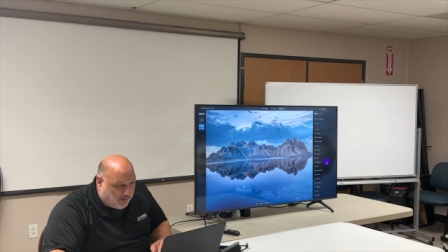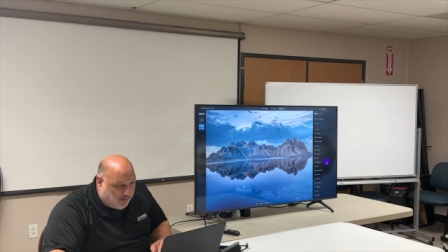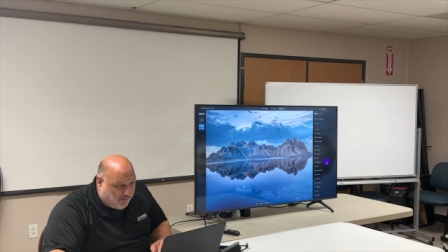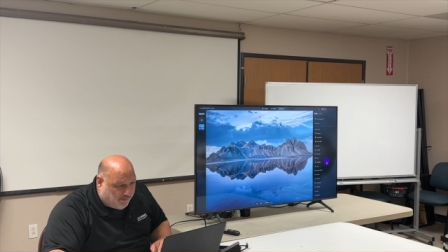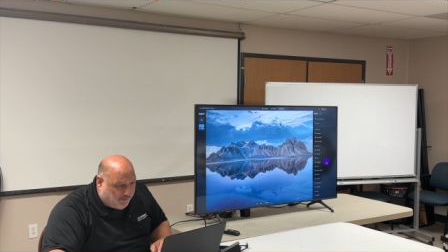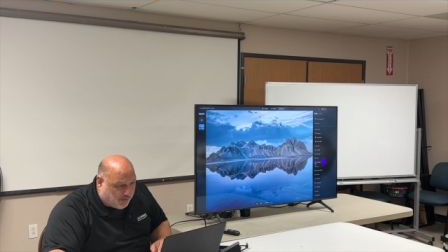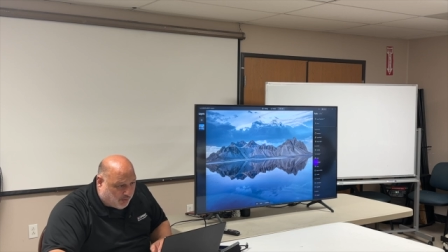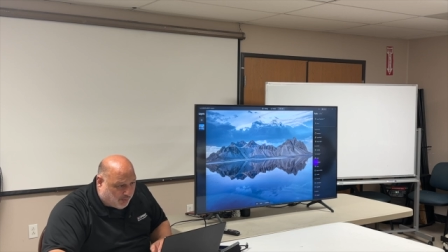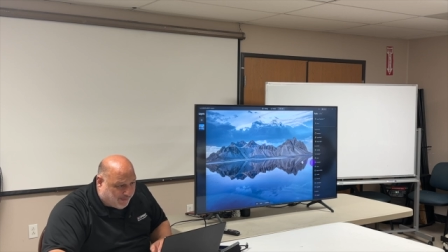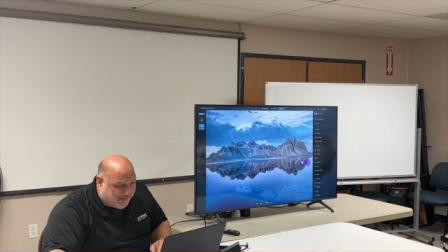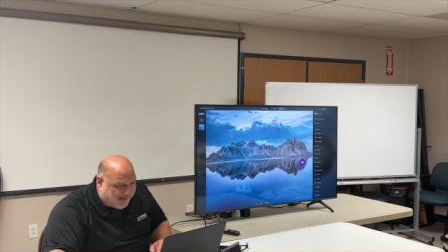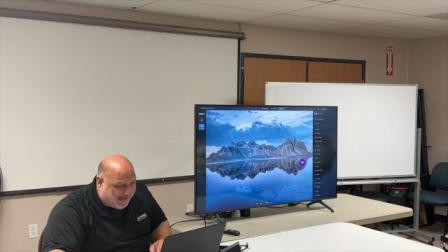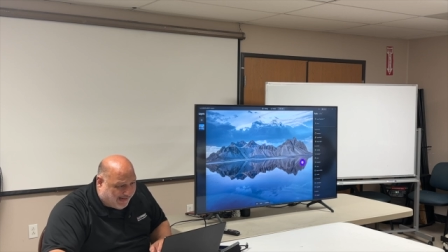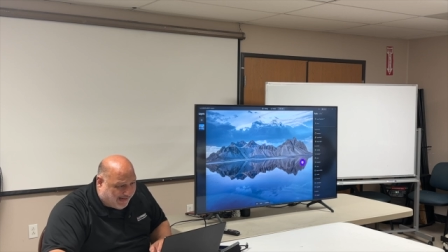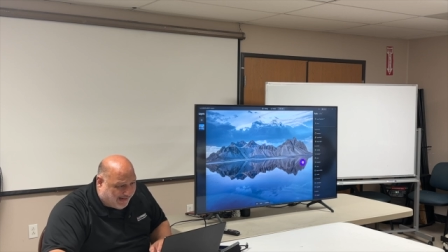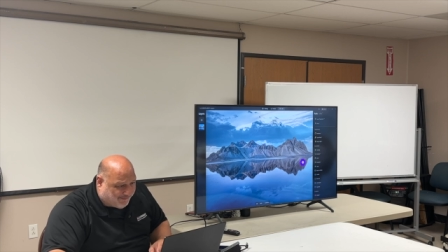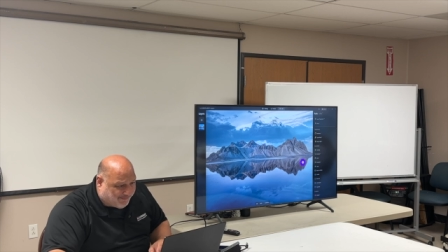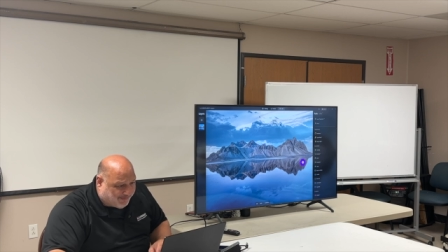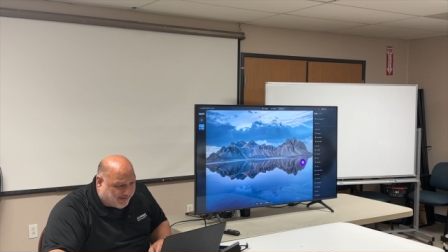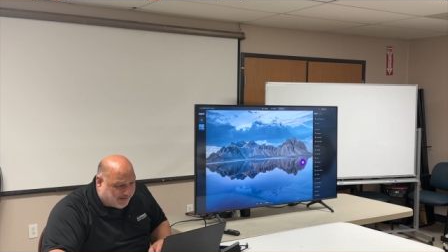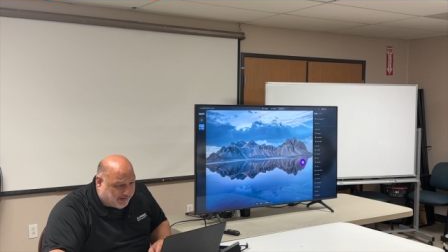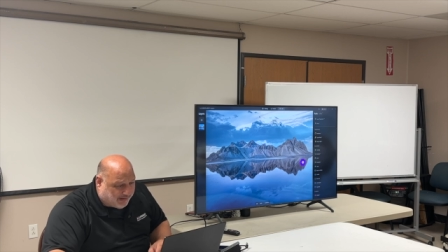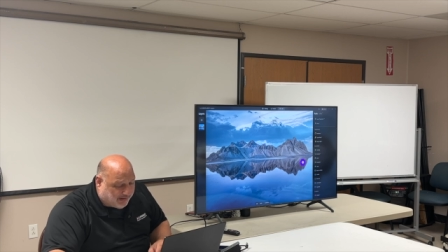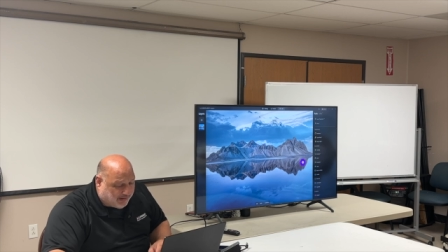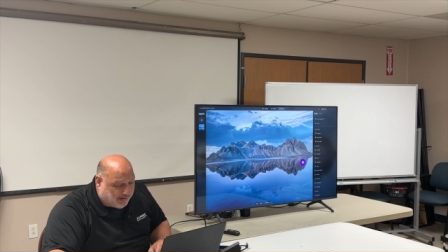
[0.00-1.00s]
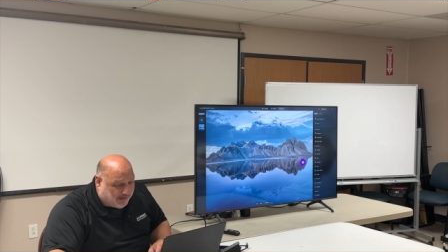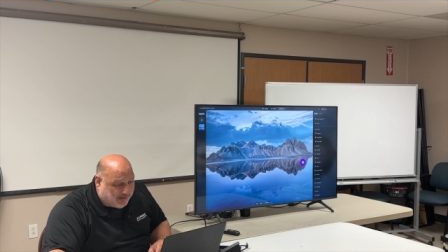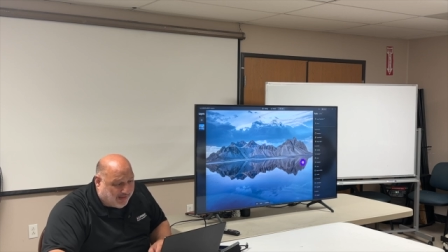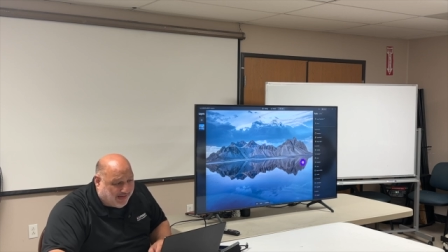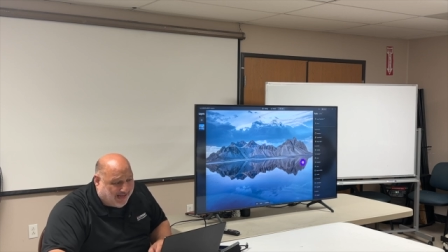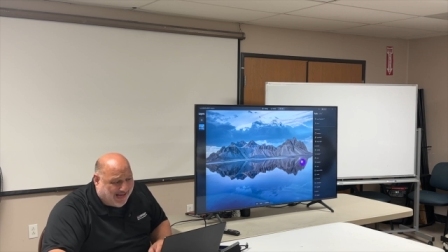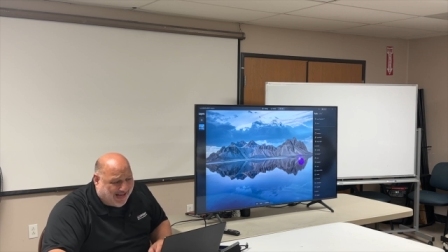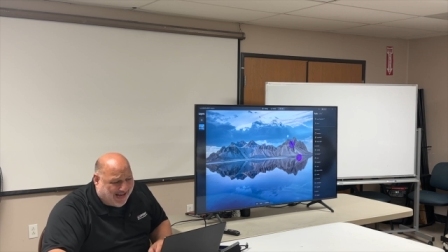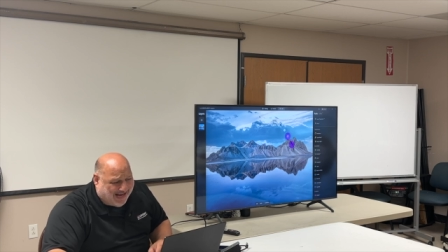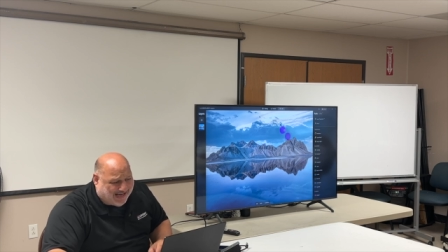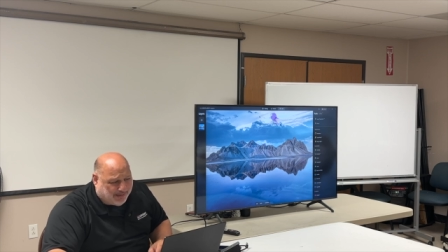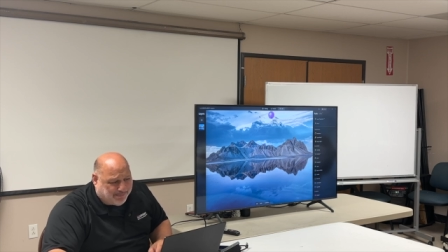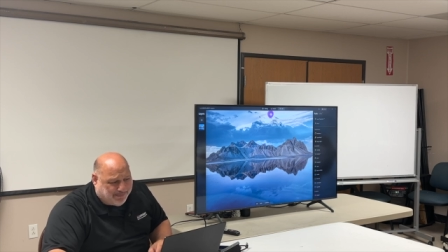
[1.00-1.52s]
There we have it.
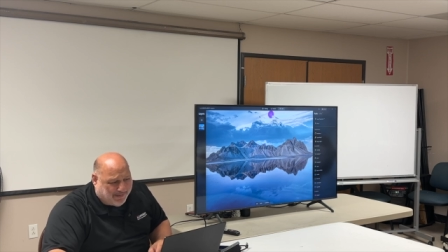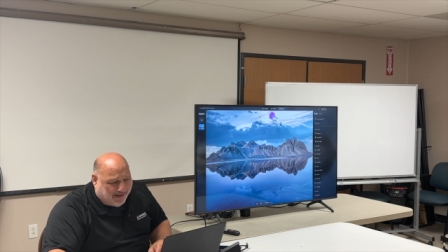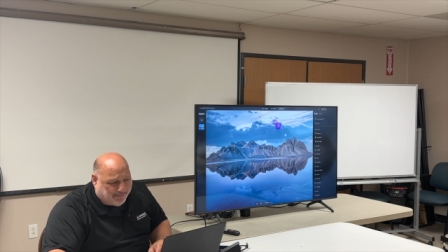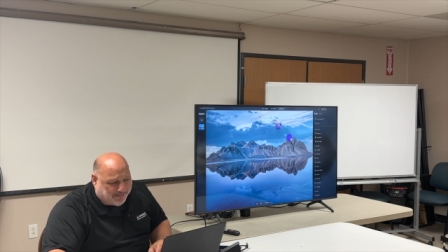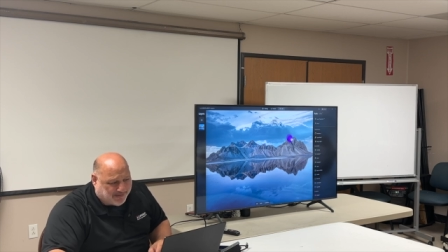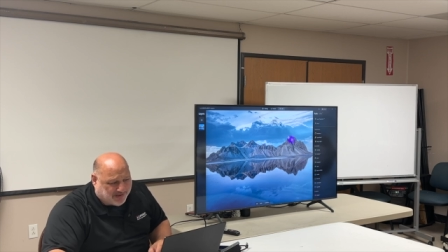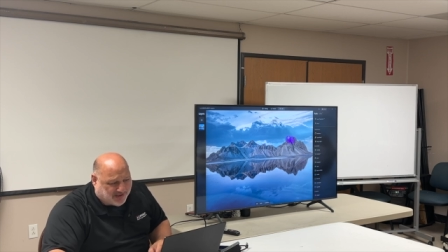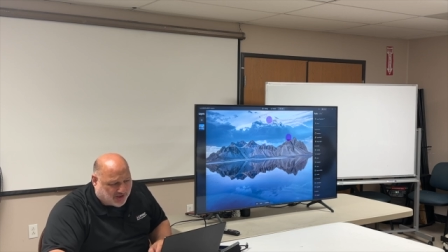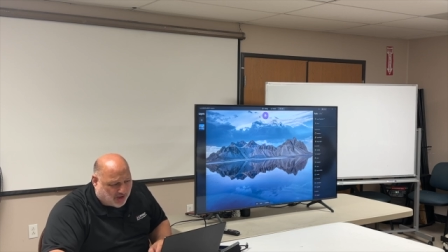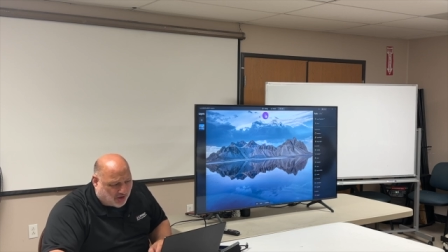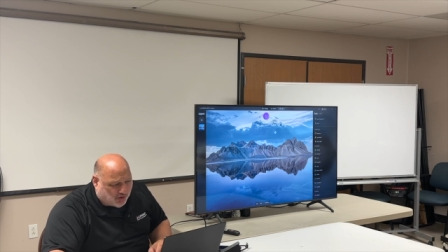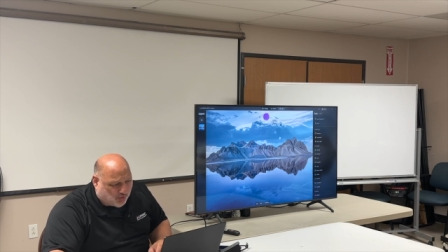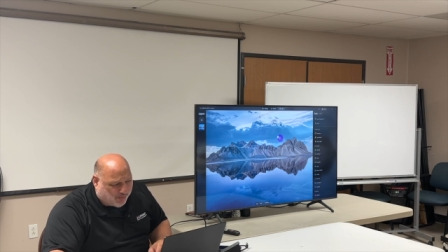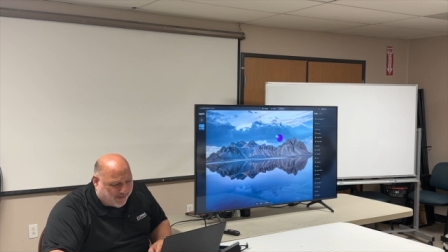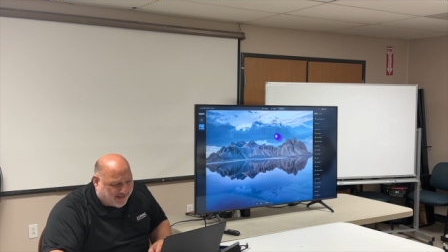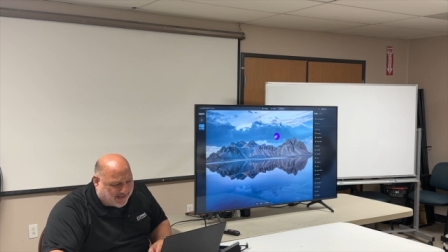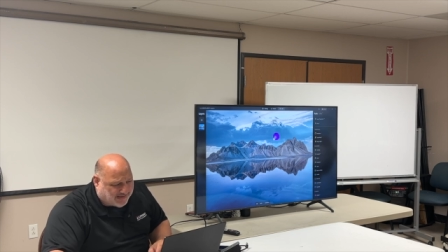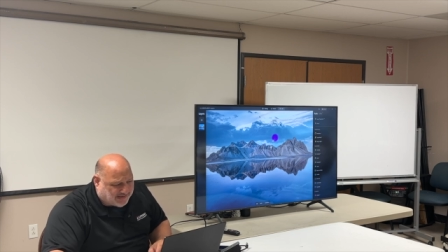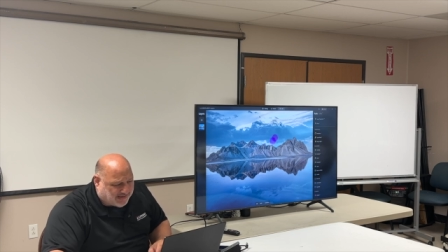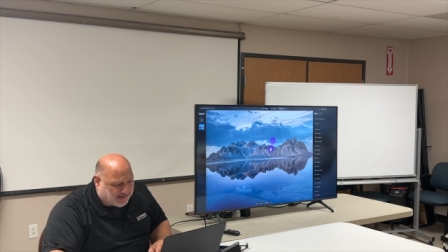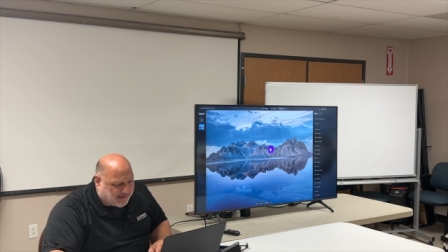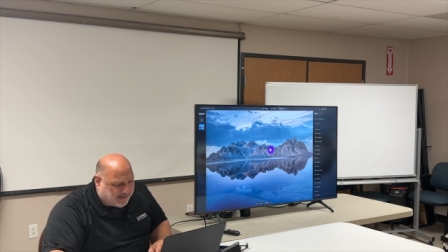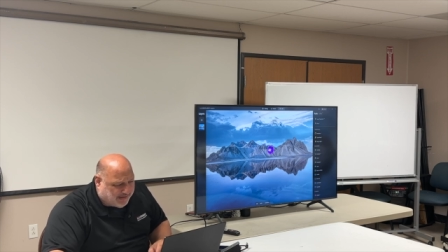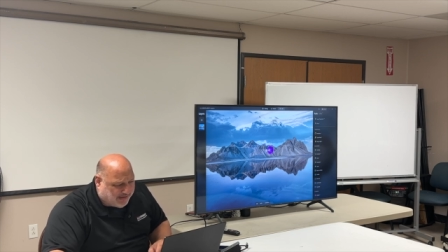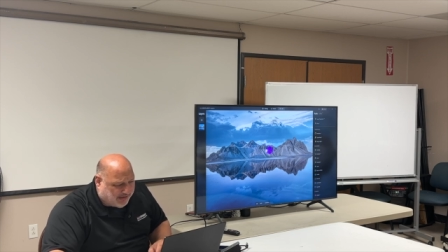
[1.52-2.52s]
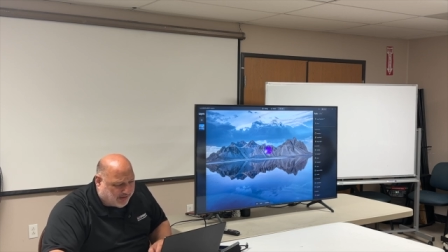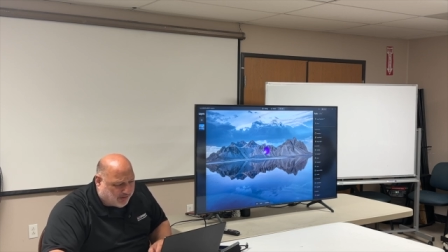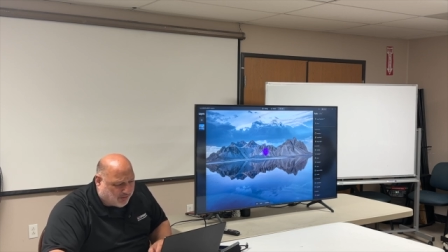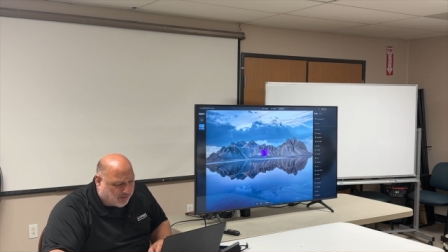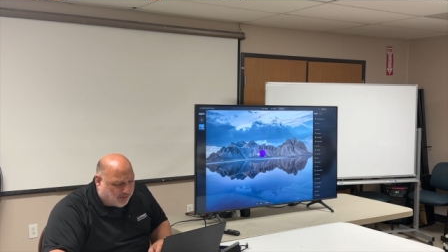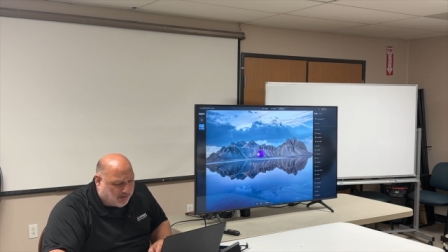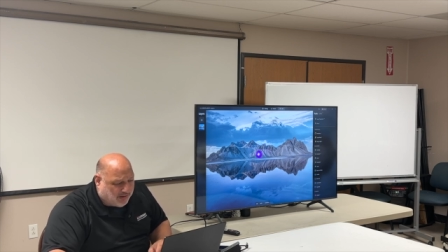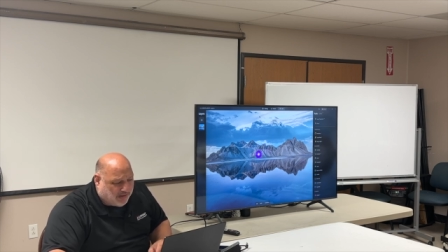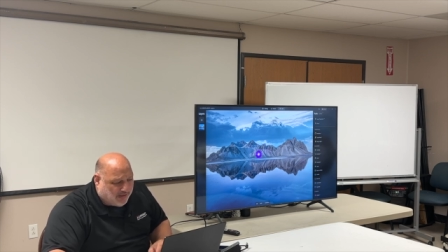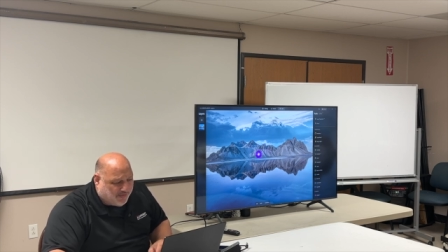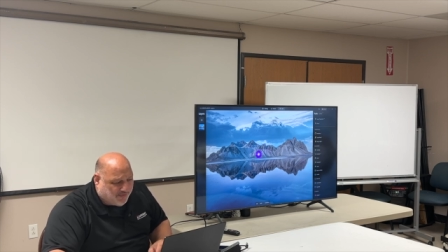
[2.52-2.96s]
I can pop a sun rays in here.